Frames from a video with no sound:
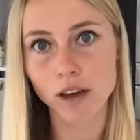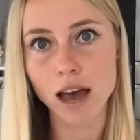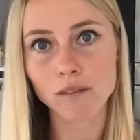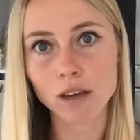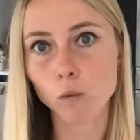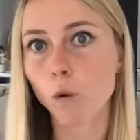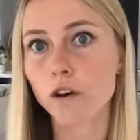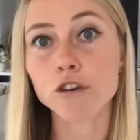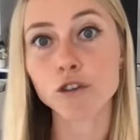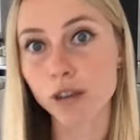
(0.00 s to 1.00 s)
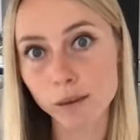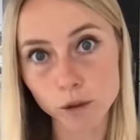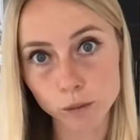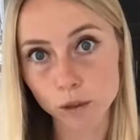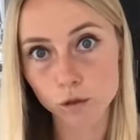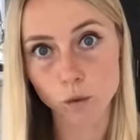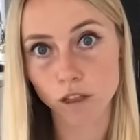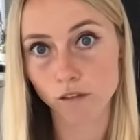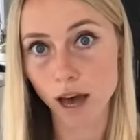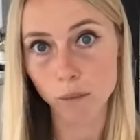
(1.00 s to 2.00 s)
of having one to two tablespoons
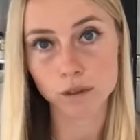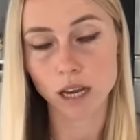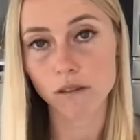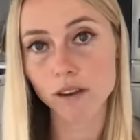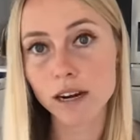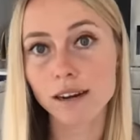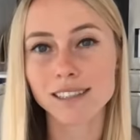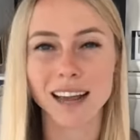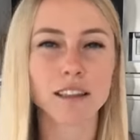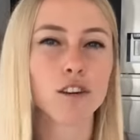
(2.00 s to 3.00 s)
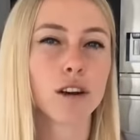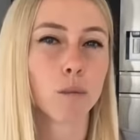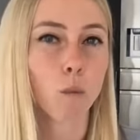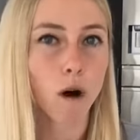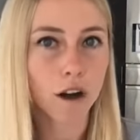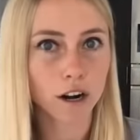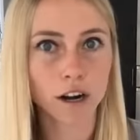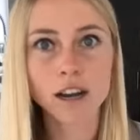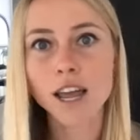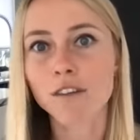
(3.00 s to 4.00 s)
worth of apple cider vinegar diluted in
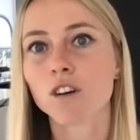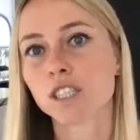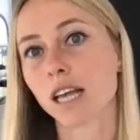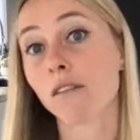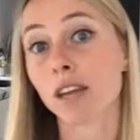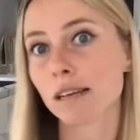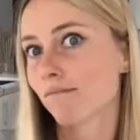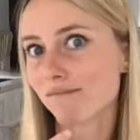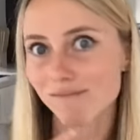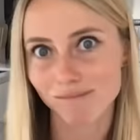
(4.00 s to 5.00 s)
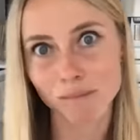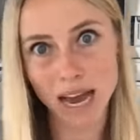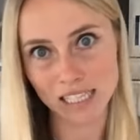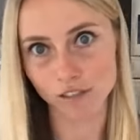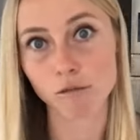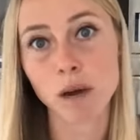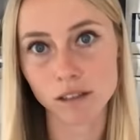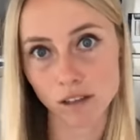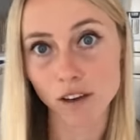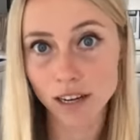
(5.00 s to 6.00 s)
water versus having massive
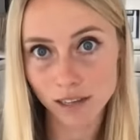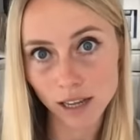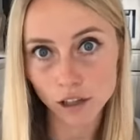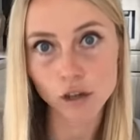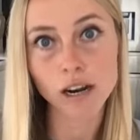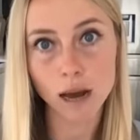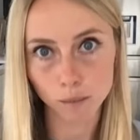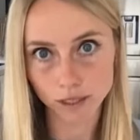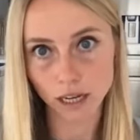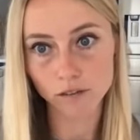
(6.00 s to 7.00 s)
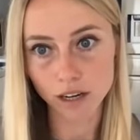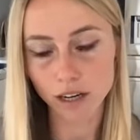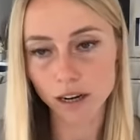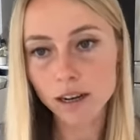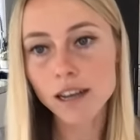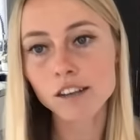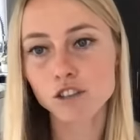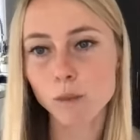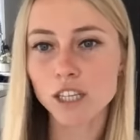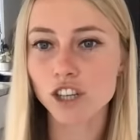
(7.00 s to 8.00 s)
amounts of undiluted apple cider vinegar.
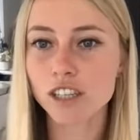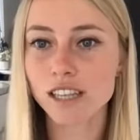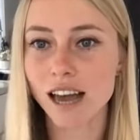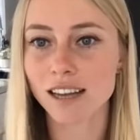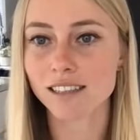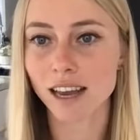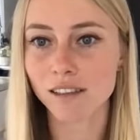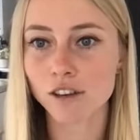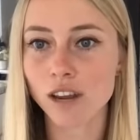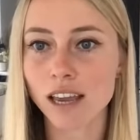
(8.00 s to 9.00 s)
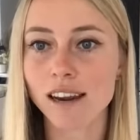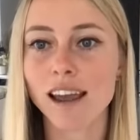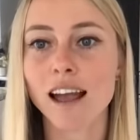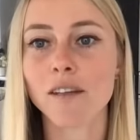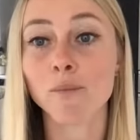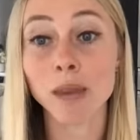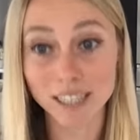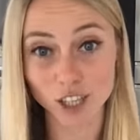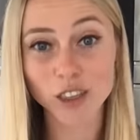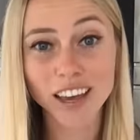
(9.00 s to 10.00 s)
So make sure it's uh, diluted and
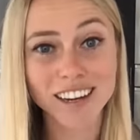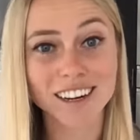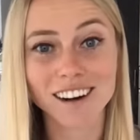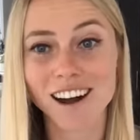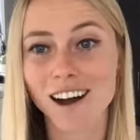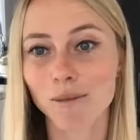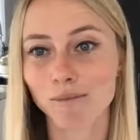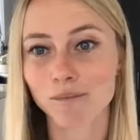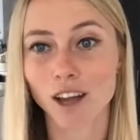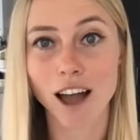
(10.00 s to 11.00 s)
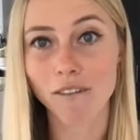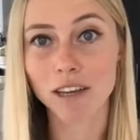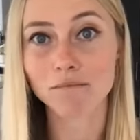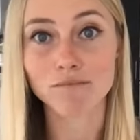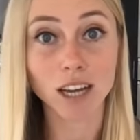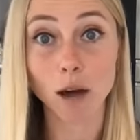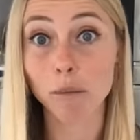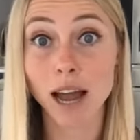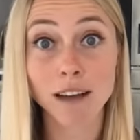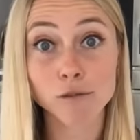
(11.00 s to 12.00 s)
make sure that you're um, not having a cup
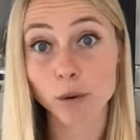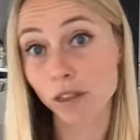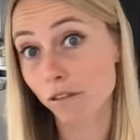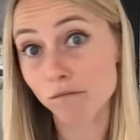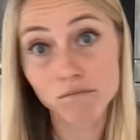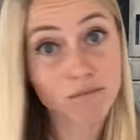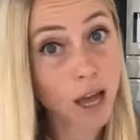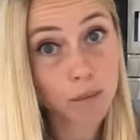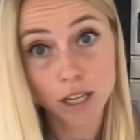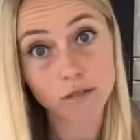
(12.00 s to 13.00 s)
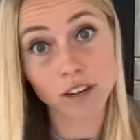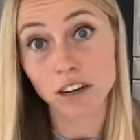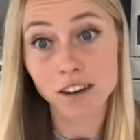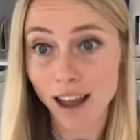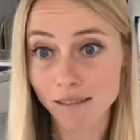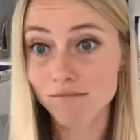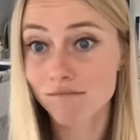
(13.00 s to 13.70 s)
and a half's worth of apple cider vinegar a day.